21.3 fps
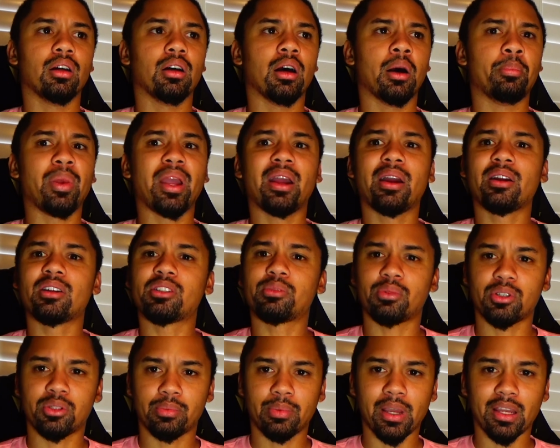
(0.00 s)
a parent's
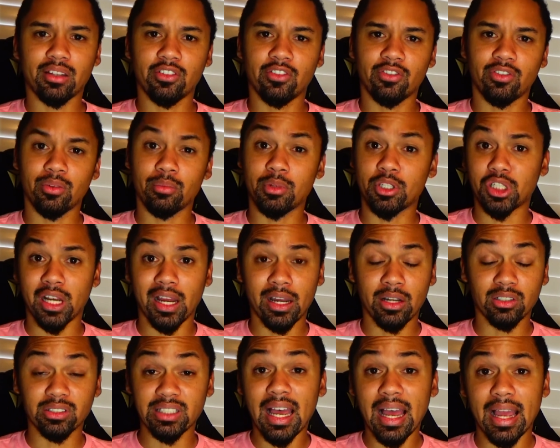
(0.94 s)
perspective from a
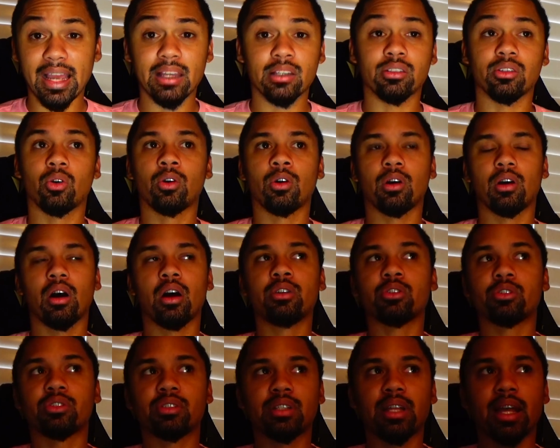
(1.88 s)
child's eyes, or
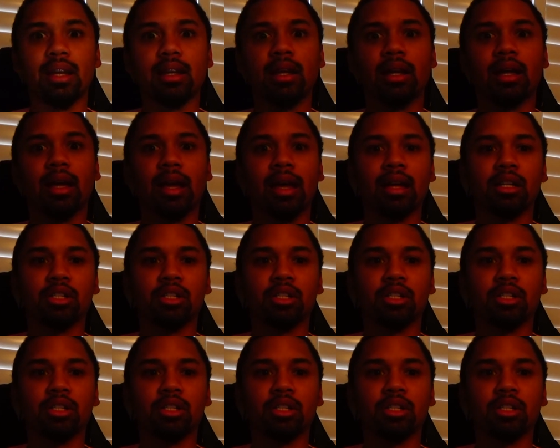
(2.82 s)
understanding a